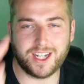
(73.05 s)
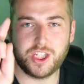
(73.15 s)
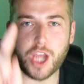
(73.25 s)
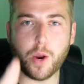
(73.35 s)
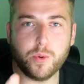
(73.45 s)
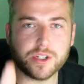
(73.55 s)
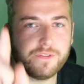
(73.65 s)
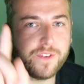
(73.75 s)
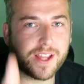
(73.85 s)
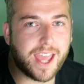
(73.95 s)
and don't
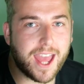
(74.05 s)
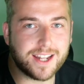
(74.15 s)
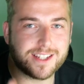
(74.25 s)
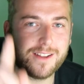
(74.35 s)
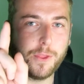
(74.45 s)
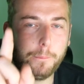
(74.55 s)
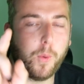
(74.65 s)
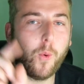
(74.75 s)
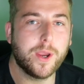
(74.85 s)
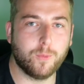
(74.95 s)
forget the
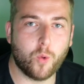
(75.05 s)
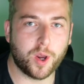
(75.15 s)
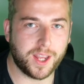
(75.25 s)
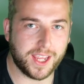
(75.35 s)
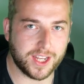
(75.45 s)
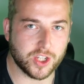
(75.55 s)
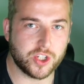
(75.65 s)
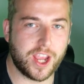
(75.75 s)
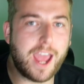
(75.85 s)
0.1 inch.